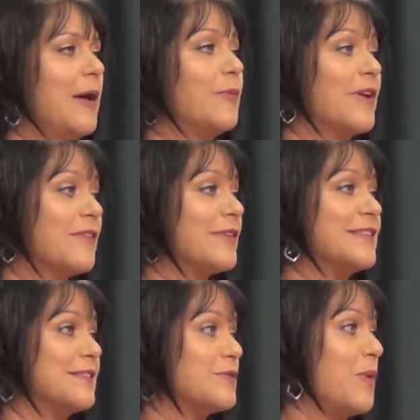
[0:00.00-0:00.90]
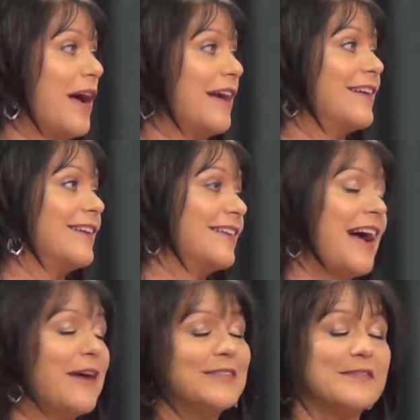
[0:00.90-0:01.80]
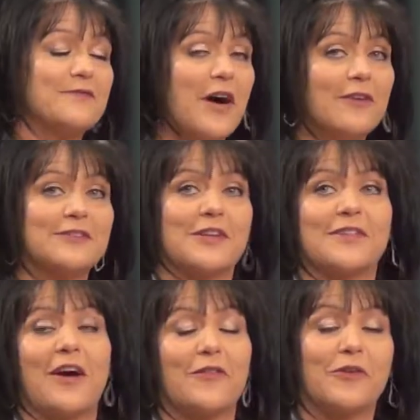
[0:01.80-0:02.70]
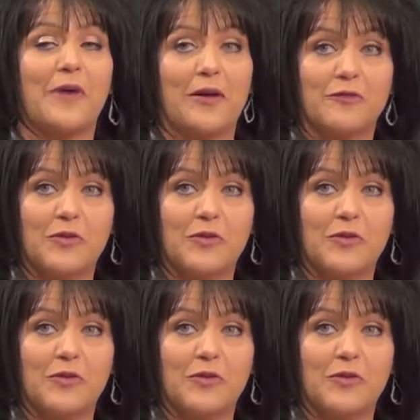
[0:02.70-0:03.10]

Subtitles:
One of the reasons why I was involved on the ground